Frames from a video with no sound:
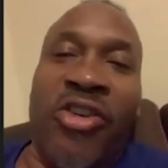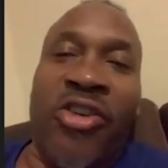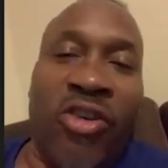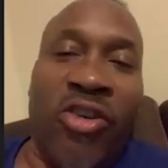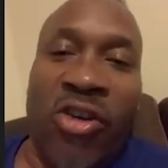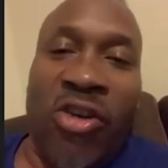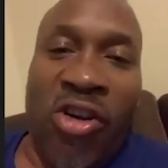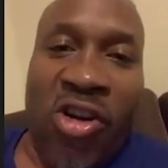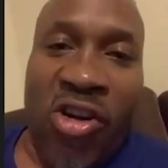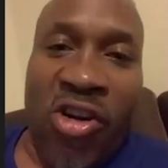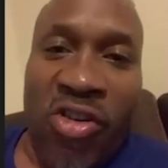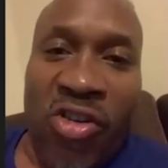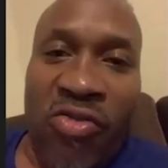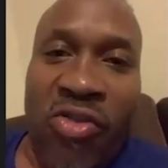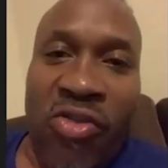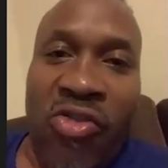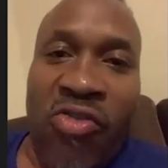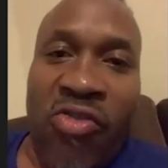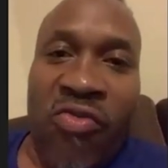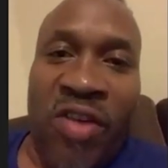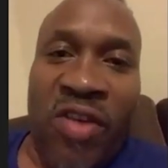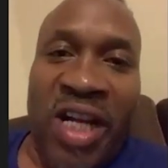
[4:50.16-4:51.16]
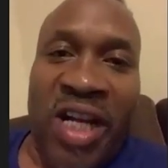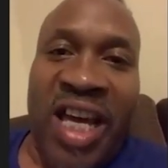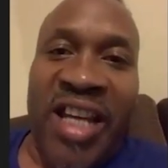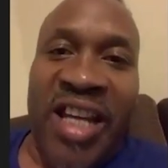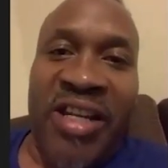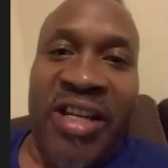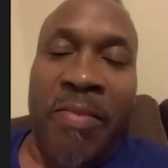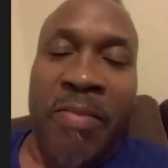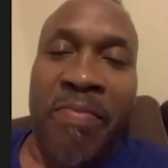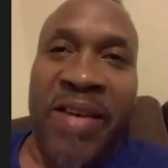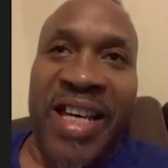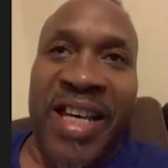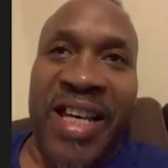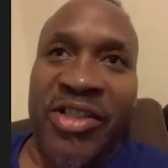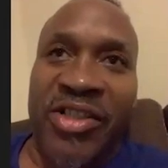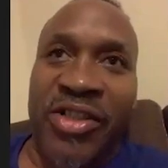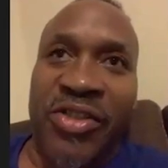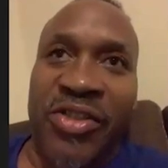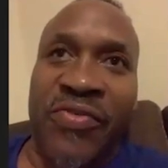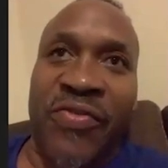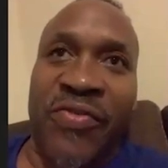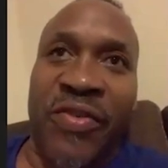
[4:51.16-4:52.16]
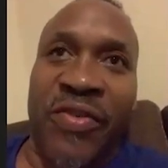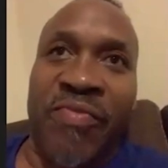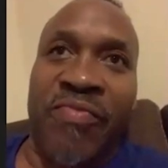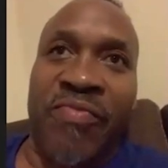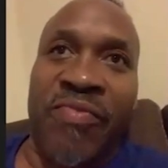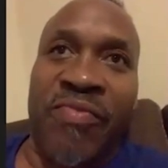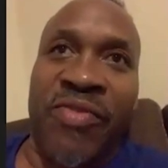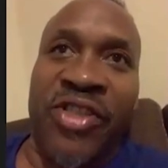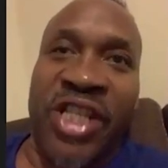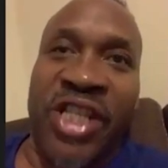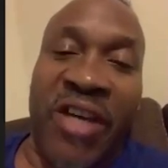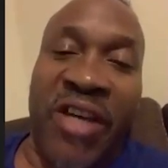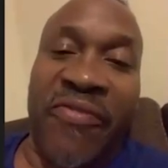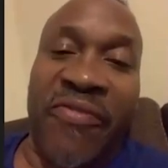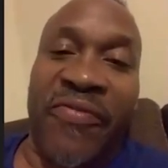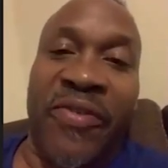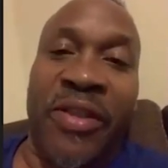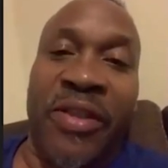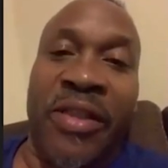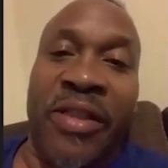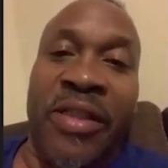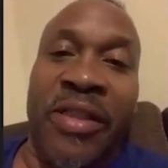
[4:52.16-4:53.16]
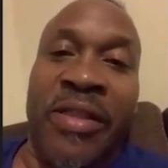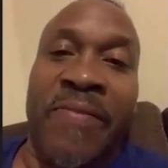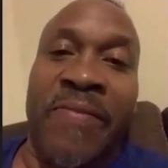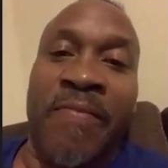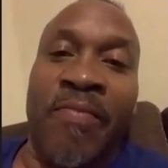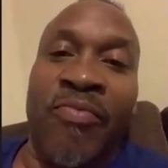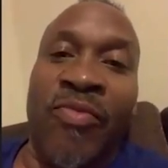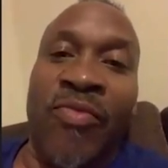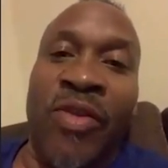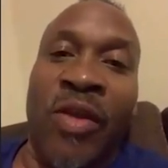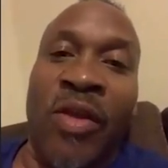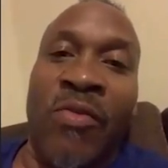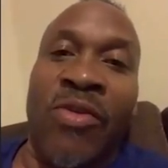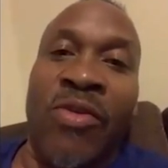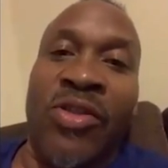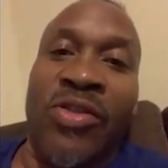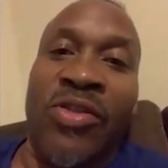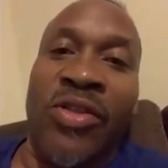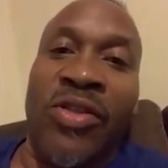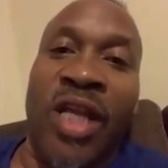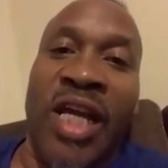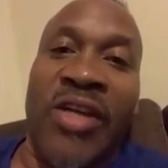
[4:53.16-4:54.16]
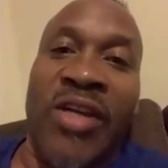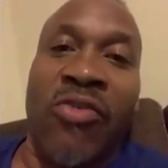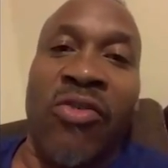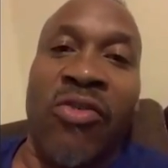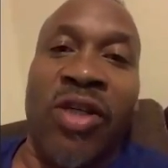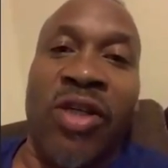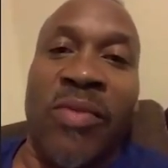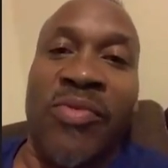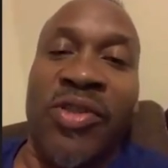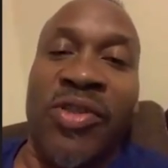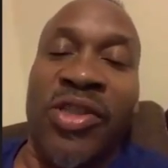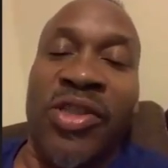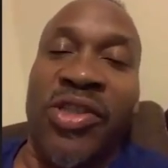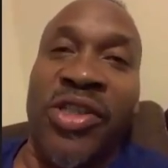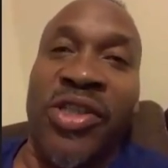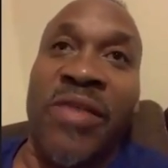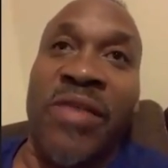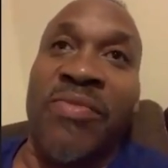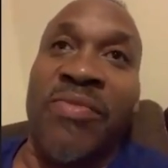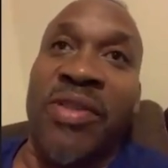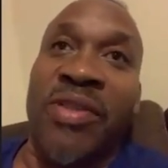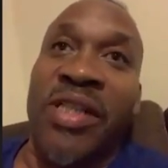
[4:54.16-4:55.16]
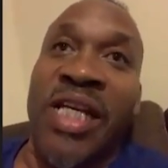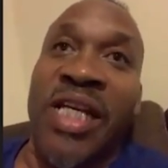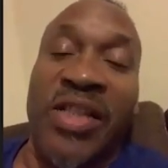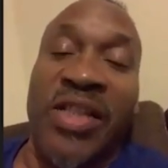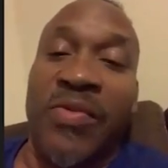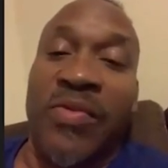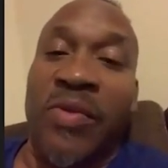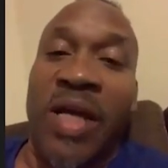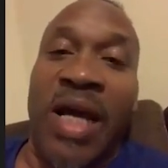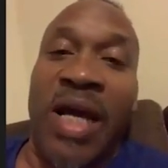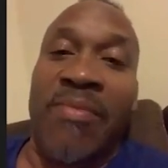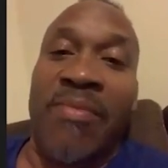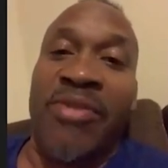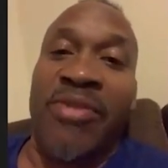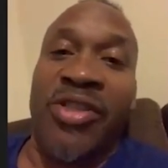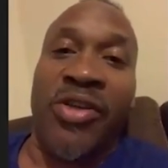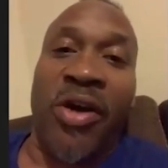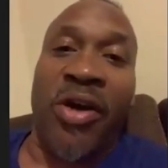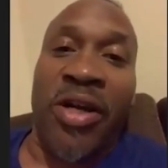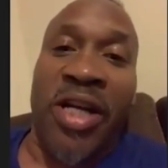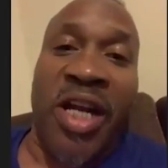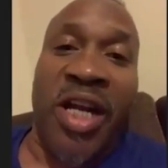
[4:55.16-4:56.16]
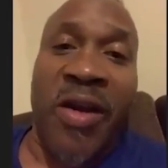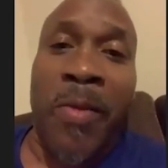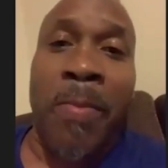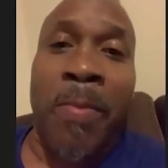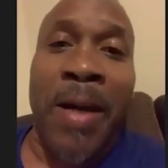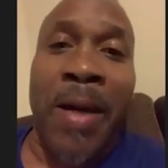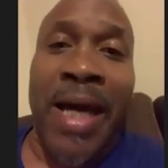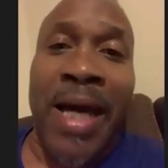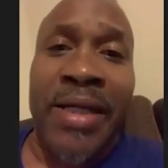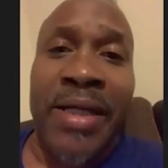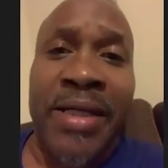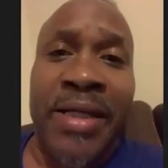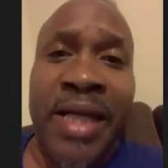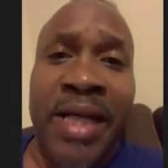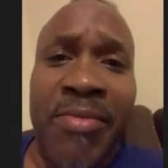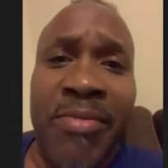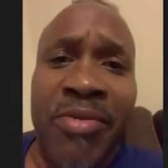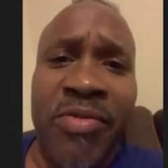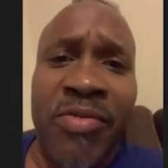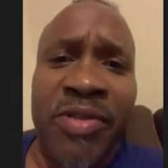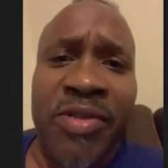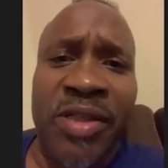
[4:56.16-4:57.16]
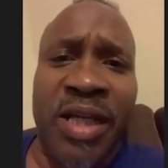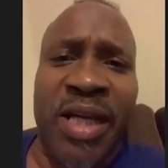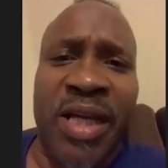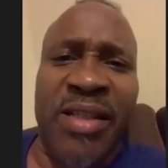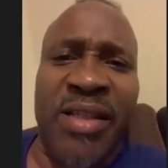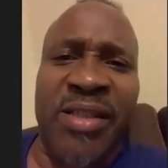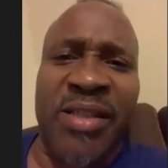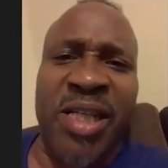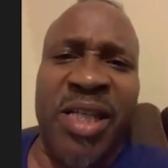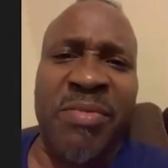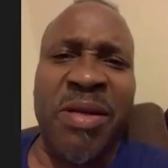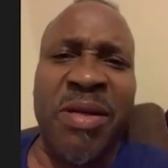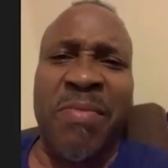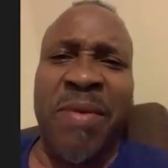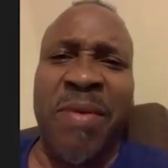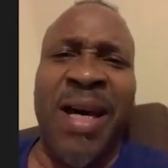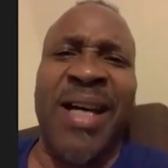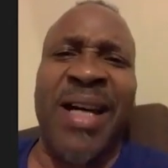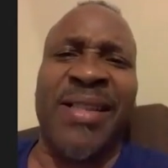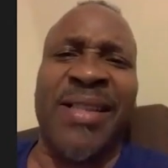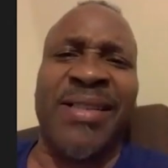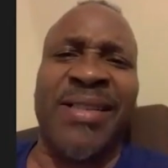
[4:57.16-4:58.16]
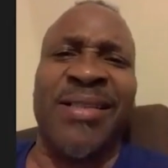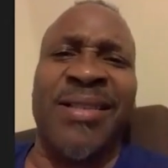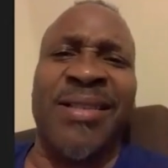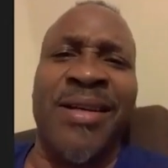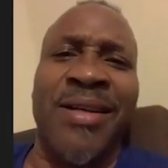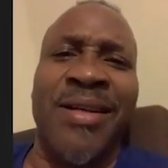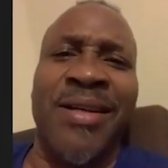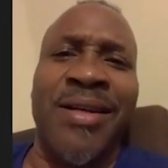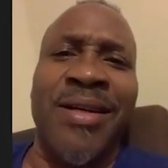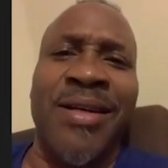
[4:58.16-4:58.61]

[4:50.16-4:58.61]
Earl Hardgrove, a lot of the boxers from South Philly was like going up to the gyms, and that's what got me started. And everybody in the neighborhood was like, Timmy boxing?